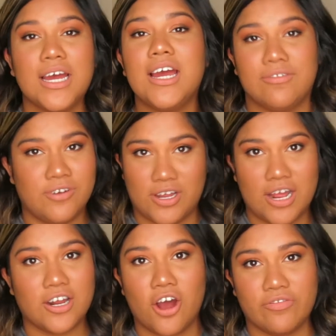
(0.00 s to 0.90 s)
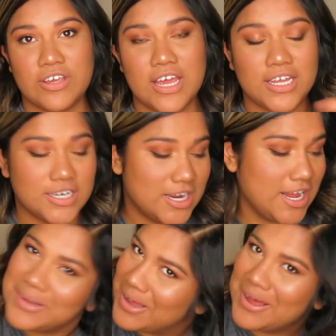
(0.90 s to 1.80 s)
I have not had coffee yet.
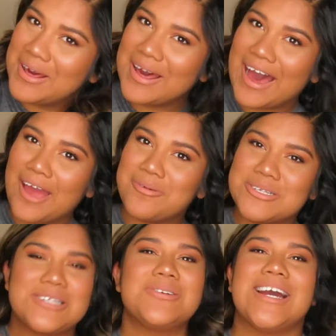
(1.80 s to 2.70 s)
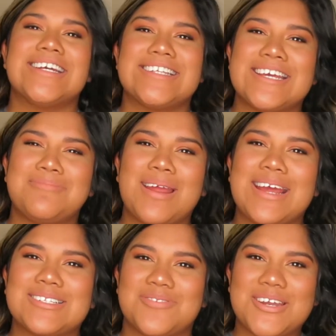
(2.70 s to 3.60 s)
I will see you guys in my
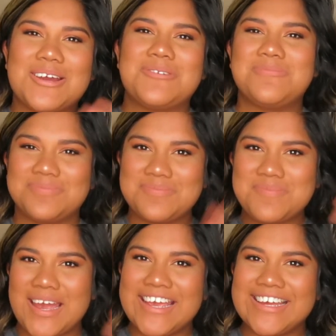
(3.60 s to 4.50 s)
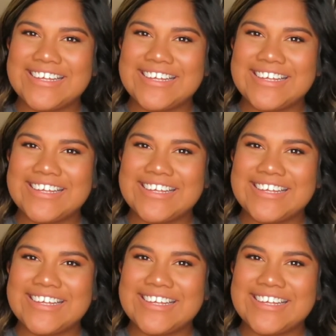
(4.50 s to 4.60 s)
next video. Bye.